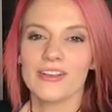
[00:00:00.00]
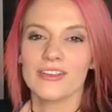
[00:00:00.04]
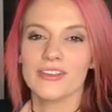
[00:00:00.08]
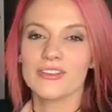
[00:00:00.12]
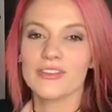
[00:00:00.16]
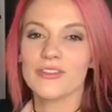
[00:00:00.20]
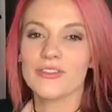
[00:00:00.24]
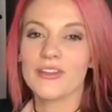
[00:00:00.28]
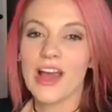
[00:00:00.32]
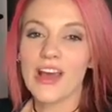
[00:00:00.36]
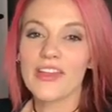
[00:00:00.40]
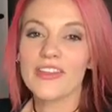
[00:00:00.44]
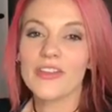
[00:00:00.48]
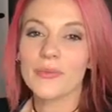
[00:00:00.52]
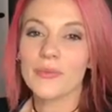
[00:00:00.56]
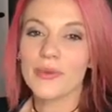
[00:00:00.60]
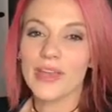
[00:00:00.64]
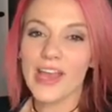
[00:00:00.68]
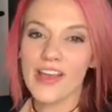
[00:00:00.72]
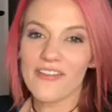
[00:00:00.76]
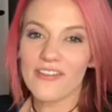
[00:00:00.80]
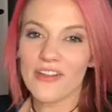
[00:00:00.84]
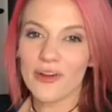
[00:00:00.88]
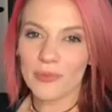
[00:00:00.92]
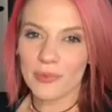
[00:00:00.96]
So now that we
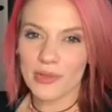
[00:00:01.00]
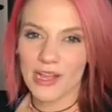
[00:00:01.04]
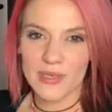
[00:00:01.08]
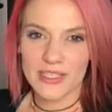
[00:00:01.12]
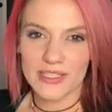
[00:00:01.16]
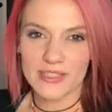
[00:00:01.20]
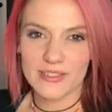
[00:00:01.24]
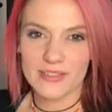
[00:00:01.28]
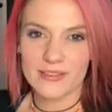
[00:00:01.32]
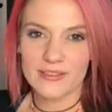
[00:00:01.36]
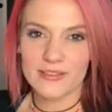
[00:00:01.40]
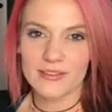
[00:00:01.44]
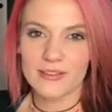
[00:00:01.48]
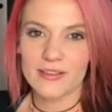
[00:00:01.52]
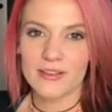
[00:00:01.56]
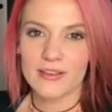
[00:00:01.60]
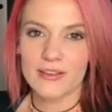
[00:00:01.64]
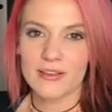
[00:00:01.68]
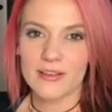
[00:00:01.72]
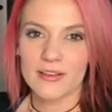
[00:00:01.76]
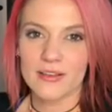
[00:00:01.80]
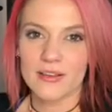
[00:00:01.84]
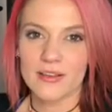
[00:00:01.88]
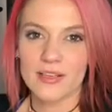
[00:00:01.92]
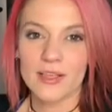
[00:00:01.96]
have our mix
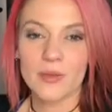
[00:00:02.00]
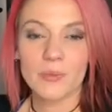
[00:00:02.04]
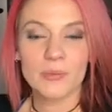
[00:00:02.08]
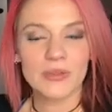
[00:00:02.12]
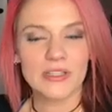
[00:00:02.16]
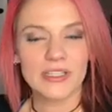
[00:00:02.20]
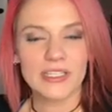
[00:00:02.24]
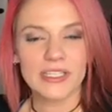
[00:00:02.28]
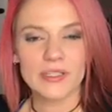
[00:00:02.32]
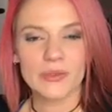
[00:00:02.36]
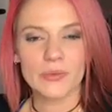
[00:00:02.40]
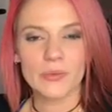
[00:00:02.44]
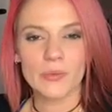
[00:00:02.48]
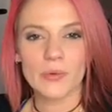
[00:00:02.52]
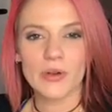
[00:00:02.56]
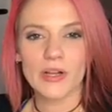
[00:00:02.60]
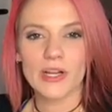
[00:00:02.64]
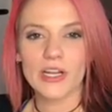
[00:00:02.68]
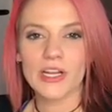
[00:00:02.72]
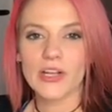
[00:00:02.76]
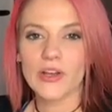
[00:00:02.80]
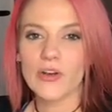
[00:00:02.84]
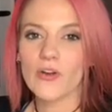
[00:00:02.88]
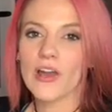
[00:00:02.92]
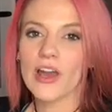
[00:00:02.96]
complete, we're
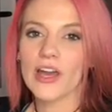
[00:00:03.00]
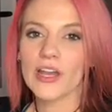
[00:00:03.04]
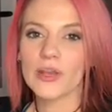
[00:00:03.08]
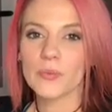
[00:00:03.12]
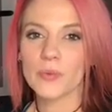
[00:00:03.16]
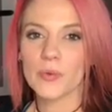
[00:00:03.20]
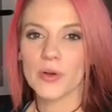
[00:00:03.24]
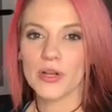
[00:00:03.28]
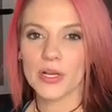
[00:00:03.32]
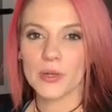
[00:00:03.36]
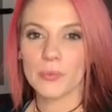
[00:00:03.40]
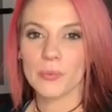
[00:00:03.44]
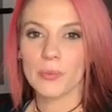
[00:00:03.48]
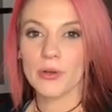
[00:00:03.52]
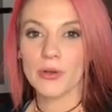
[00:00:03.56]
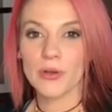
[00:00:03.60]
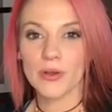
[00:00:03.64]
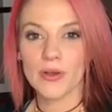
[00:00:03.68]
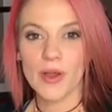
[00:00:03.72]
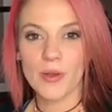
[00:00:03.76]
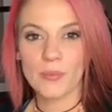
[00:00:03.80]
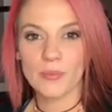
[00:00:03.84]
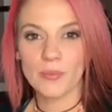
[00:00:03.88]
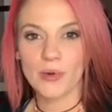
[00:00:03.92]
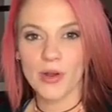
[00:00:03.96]
gonna go ahead and we're gonna put it
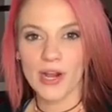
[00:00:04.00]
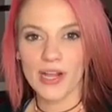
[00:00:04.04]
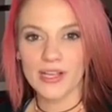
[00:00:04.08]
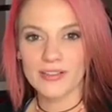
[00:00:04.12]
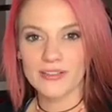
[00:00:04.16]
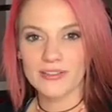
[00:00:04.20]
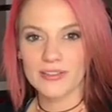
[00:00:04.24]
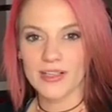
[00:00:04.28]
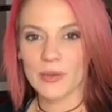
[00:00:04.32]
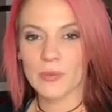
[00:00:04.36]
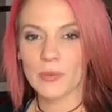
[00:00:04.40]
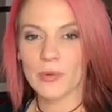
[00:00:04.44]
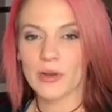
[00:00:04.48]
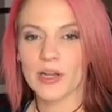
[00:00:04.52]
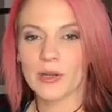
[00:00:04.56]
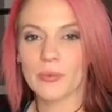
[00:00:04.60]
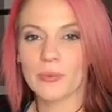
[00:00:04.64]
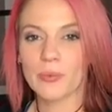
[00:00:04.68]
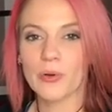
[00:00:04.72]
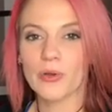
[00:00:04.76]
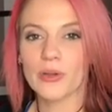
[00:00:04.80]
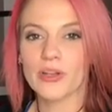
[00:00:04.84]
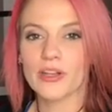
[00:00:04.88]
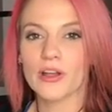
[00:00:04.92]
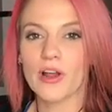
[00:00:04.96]
on press and we're gonna
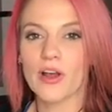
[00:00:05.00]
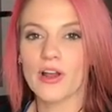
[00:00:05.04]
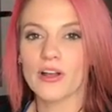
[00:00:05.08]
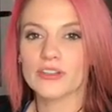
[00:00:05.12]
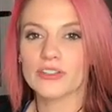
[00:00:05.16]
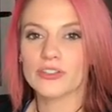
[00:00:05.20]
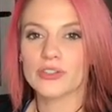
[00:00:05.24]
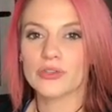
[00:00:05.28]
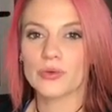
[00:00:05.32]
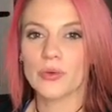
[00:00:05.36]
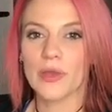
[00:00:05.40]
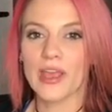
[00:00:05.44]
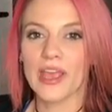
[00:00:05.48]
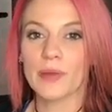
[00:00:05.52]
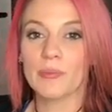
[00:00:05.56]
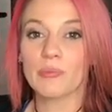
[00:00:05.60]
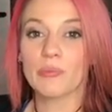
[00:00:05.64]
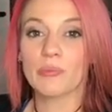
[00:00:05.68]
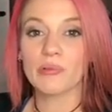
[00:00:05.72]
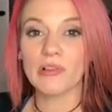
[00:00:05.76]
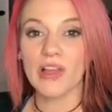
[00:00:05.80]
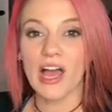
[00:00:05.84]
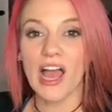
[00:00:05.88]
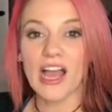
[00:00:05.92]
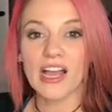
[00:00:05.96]
put it onto a
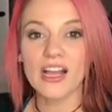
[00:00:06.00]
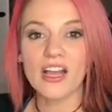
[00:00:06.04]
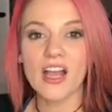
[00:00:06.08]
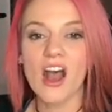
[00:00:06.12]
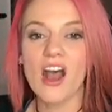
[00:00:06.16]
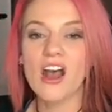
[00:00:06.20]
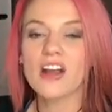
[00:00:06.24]
black